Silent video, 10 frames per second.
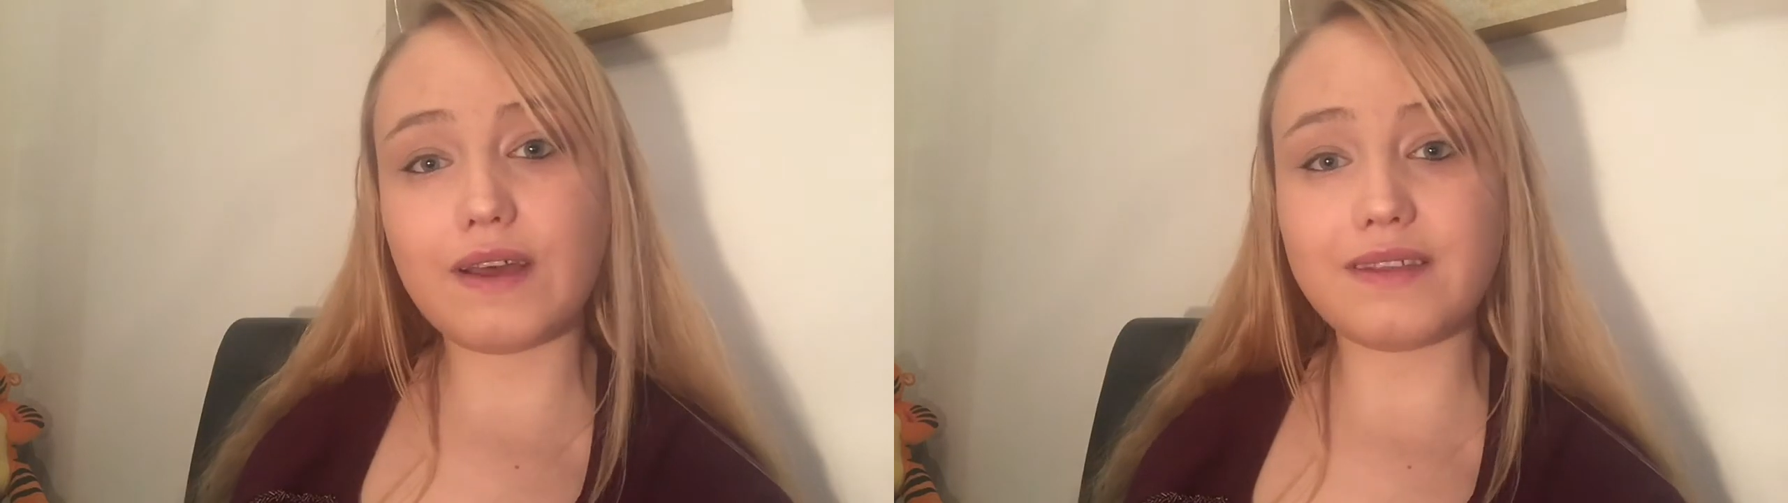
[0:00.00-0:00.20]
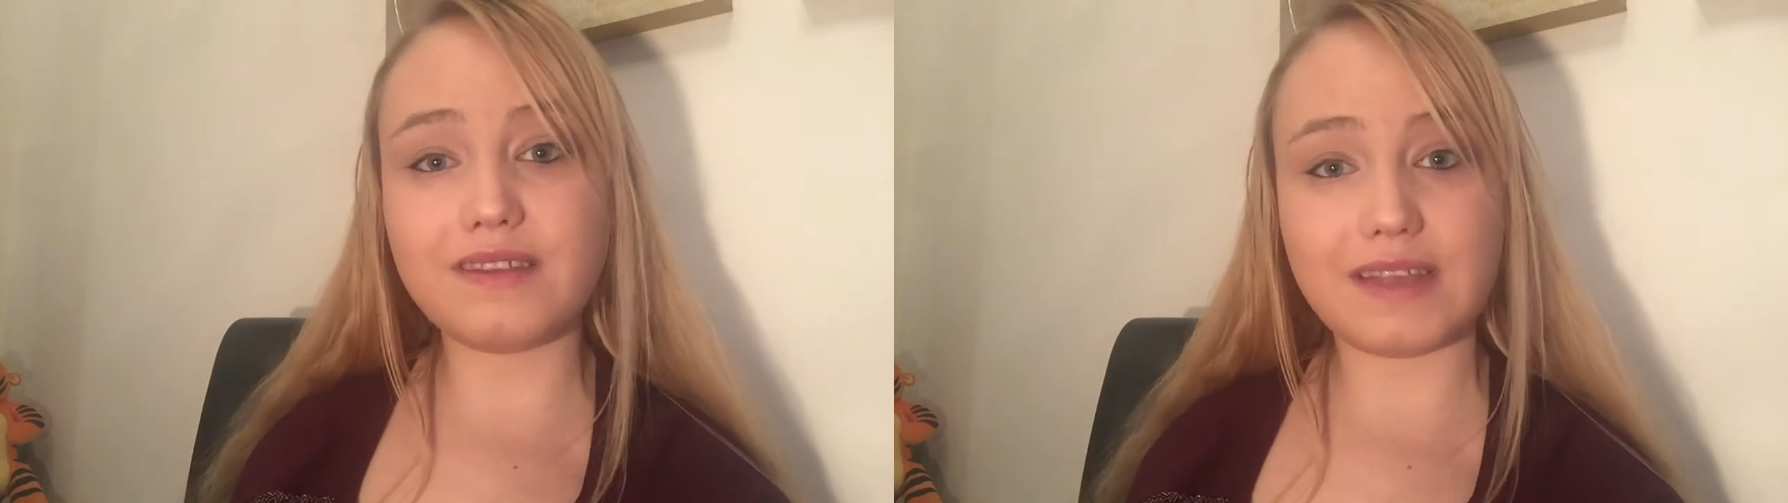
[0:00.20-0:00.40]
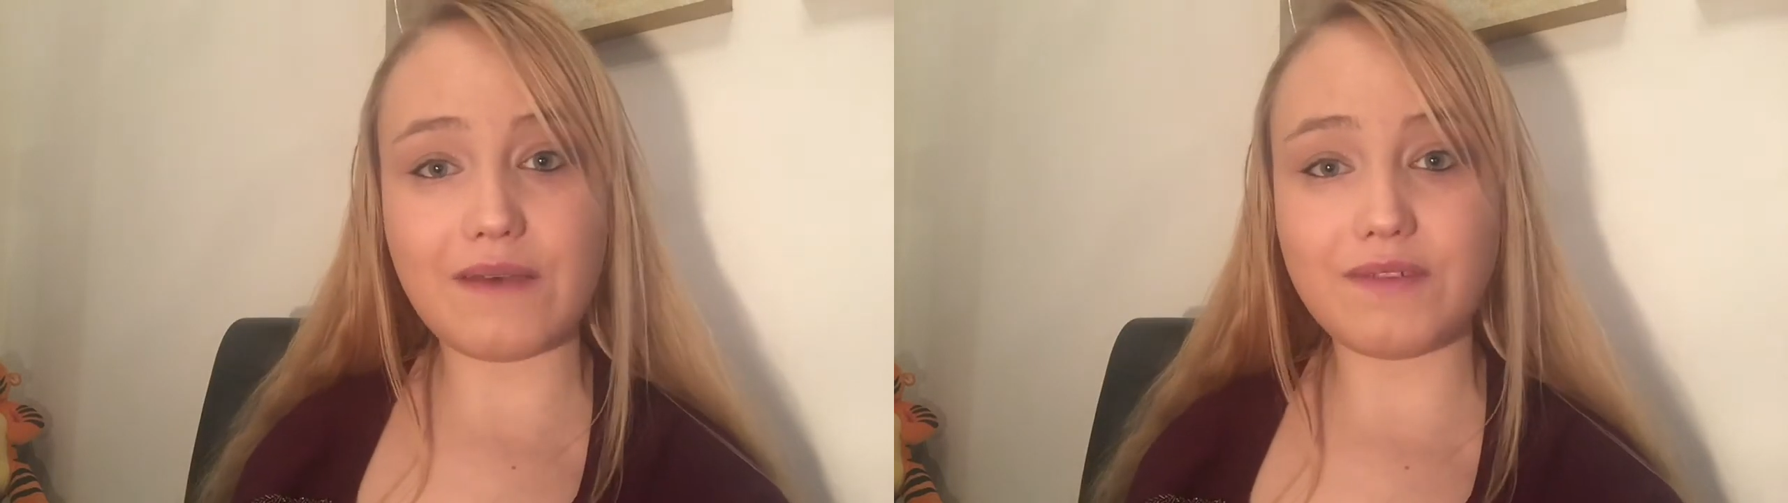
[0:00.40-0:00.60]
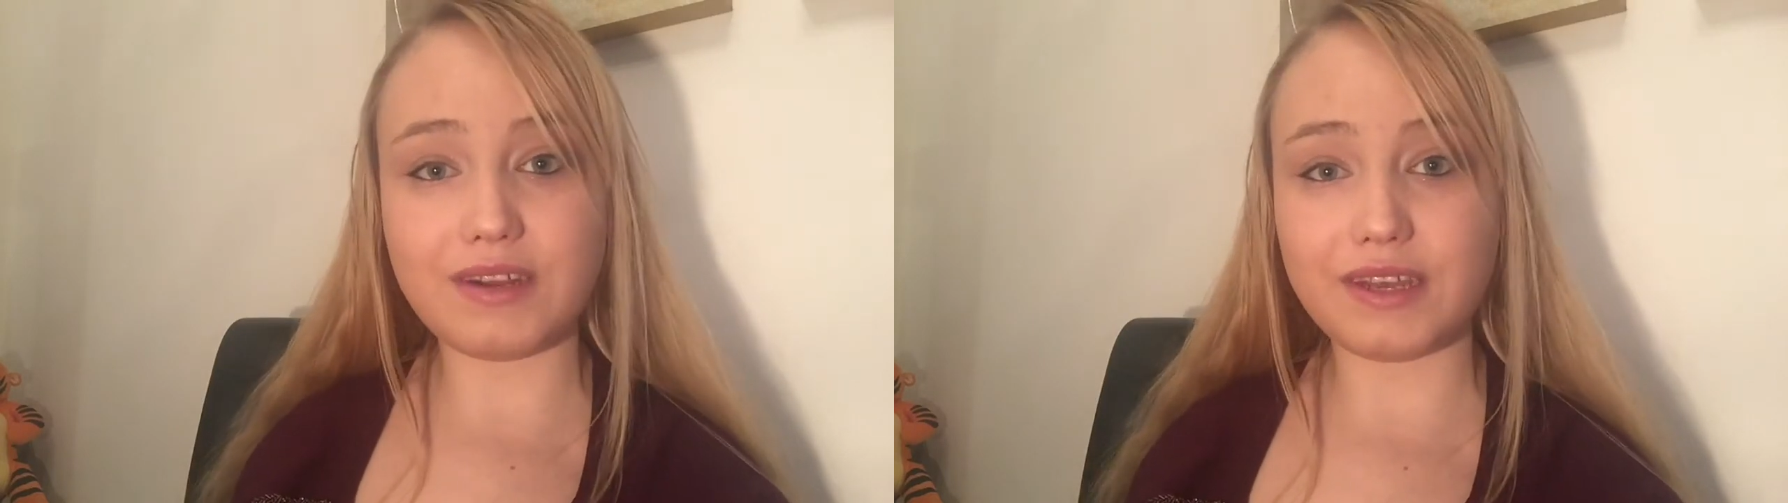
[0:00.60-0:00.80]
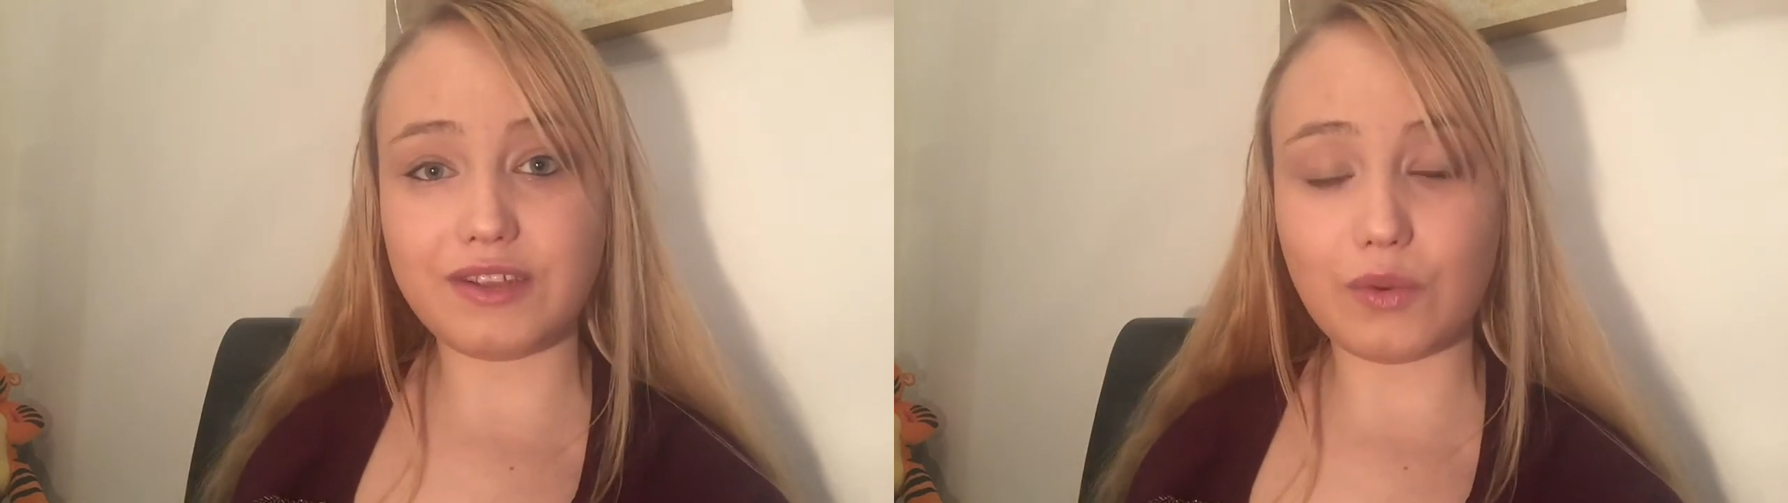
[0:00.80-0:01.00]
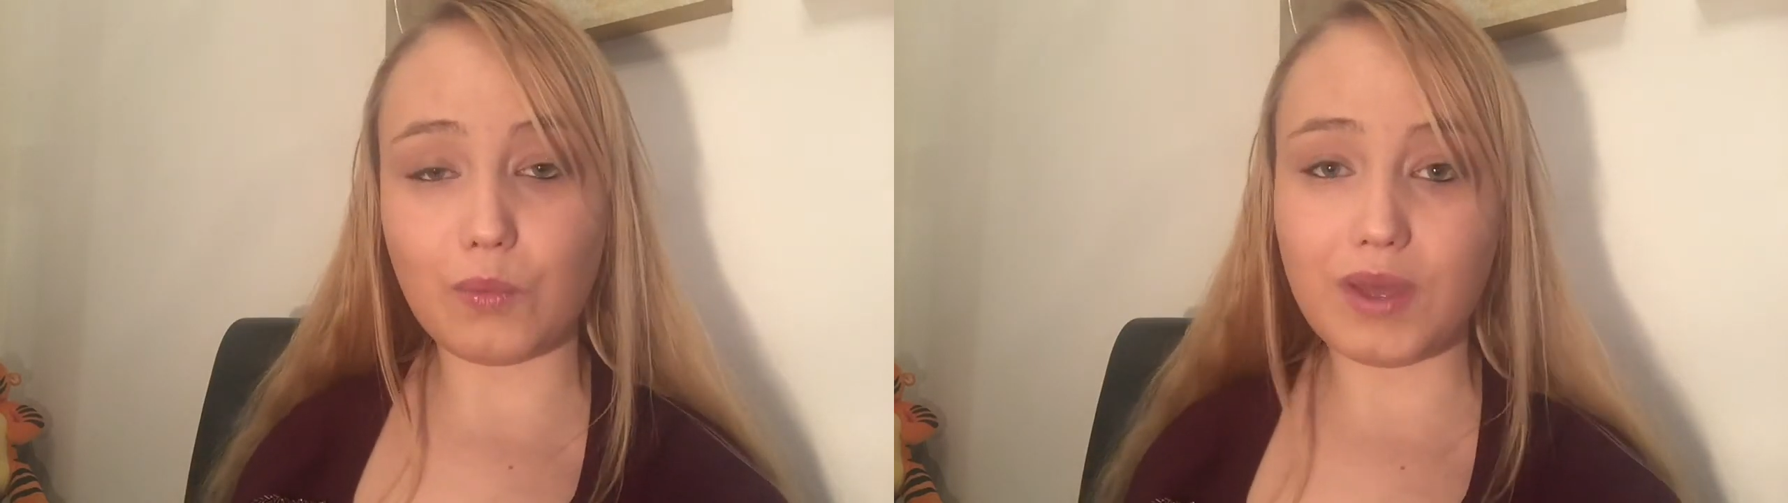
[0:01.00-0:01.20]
and 7 days a